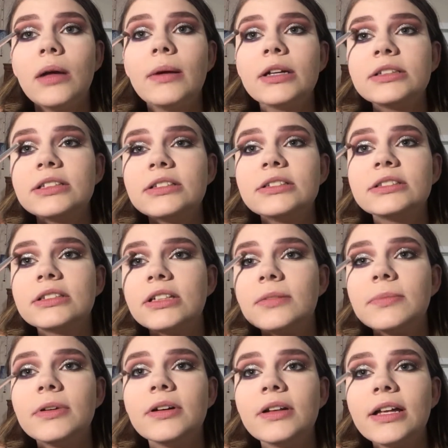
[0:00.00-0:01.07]
I'm actually just
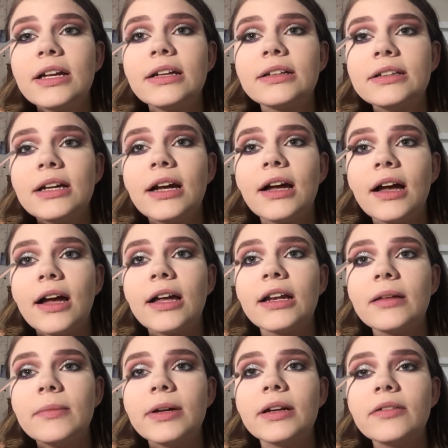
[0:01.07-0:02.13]
gonna put like a
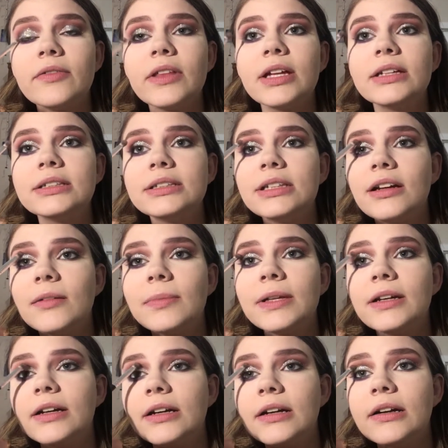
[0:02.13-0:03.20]
tiny bit of this up
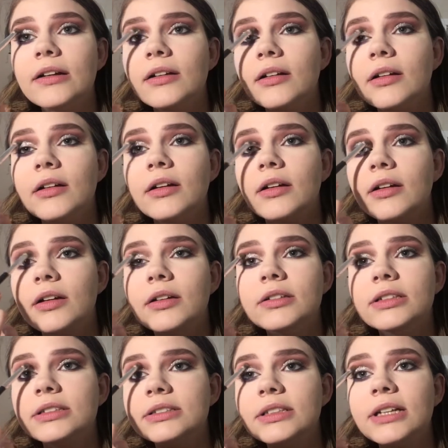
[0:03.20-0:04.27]
here
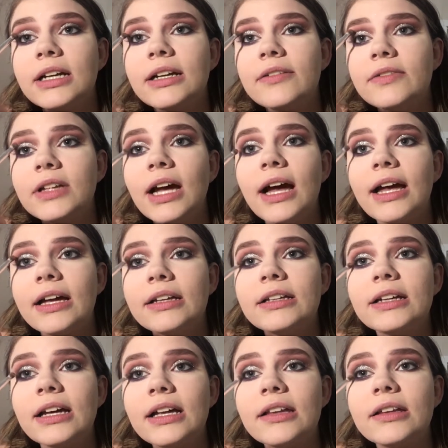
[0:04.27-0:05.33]
just to kind of tie it
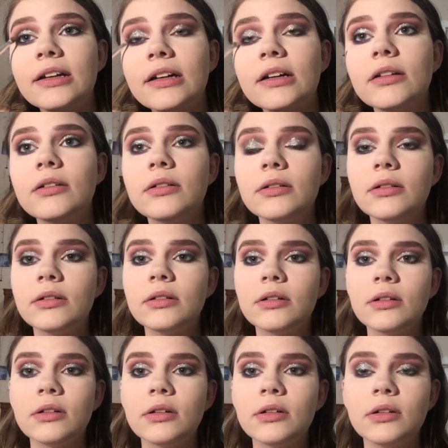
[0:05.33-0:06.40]
together.
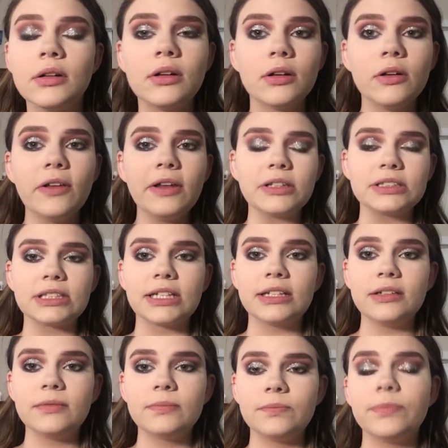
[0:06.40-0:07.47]
Well, that looks
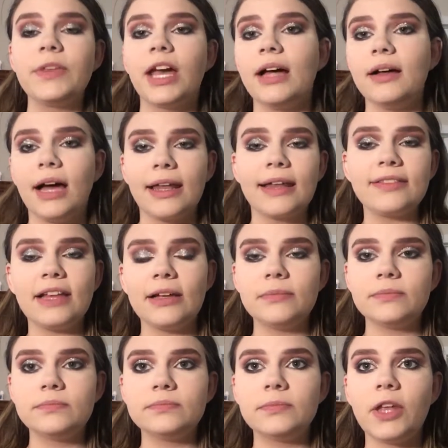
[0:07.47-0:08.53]
good. Yeah, I like
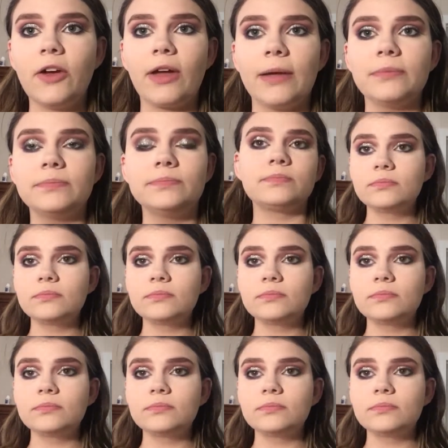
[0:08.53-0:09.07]
that. Okay.